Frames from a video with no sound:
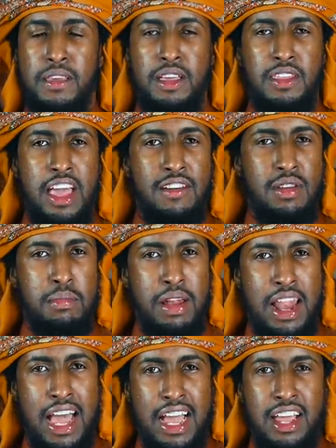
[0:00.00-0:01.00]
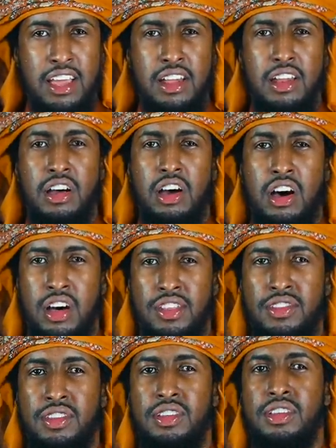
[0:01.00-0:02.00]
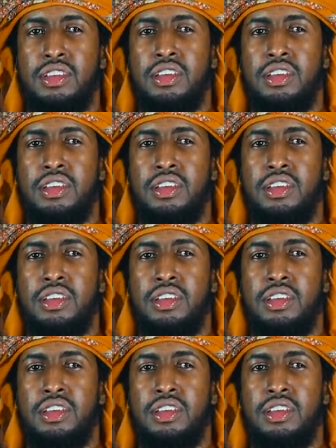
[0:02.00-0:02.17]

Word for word: They have a blackened heart.